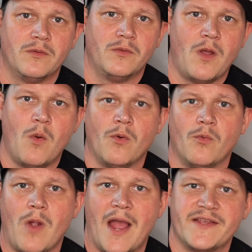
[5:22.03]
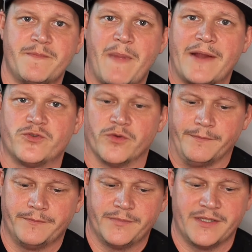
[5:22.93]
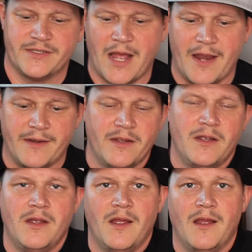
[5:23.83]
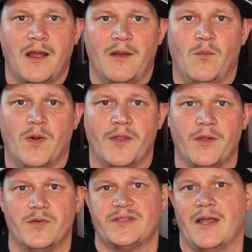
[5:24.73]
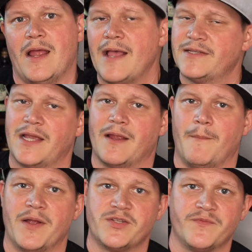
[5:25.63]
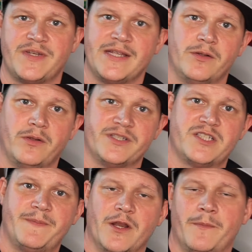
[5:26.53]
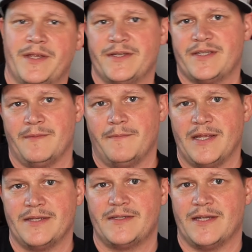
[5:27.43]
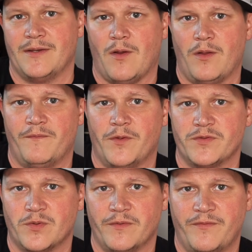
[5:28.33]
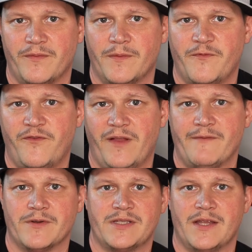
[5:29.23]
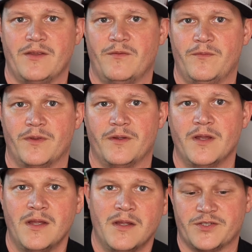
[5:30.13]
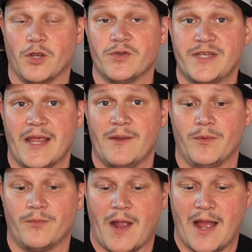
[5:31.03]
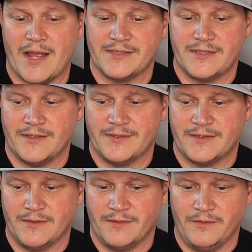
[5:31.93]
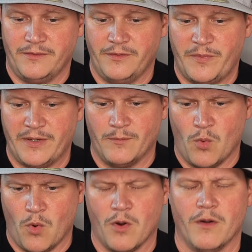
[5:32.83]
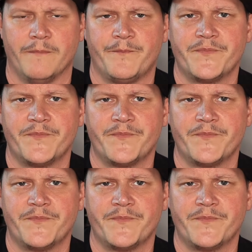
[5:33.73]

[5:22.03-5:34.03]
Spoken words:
lower rye spectrum. It's not one of those that has like a bunch of dill and spearmint and mint and all of those sort of flavors that you associate with rye. It's a little bit more